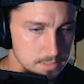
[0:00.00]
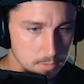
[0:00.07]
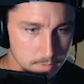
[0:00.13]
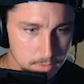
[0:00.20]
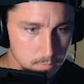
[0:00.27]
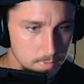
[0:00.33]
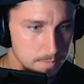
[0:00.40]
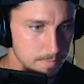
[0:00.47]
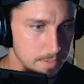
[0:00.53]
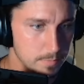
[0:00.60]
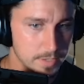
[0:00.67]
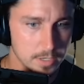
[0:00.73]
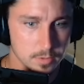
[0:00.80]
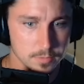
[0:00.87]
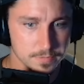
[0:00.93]
go get a win, man.
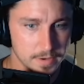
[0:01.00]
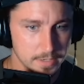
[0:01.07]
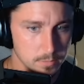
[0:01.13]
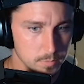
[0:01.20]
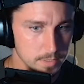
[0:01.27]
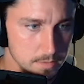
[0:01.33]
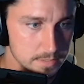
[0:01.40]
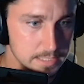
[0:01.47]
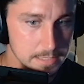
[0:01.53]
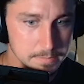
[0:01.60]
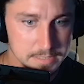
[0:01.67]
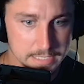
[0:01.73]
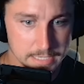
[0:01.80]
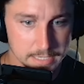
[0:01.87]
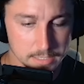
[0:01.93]
We got to go find a win. The
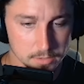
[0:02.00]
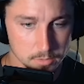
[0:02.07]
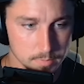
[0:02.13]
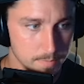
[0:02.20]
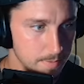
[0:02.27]
team's getting a little bit